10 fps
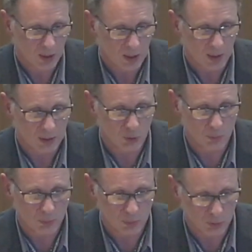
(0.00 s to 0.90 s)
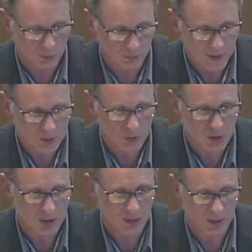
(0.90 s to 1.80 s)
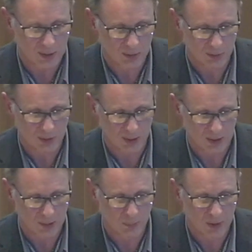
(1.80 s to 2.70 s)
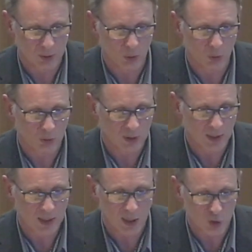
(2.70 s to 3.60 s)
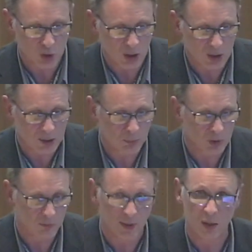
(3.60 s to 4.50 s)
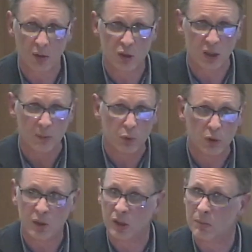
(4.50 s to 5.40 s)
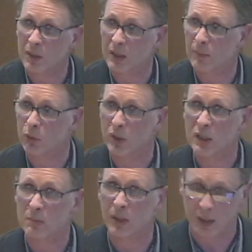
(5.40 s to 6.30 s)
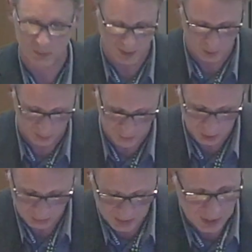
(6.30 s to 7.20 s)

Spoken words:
And the factors that can play a role there are genetic modifiers, immunity, metabolism, environment. Many